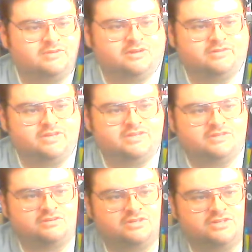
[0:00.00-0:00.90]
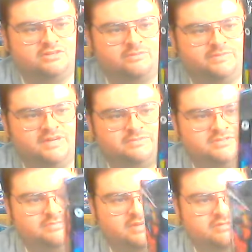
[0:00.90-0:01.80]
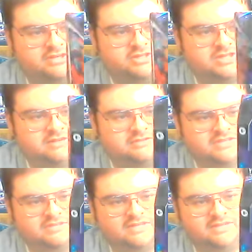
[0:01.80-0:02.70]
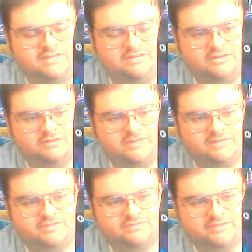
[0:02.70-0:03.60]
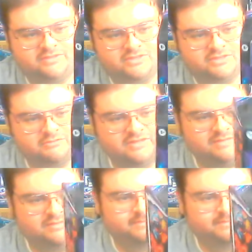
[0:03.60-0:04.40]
always open up his mouth and shout. Sometimes he would open up his mouth and scream.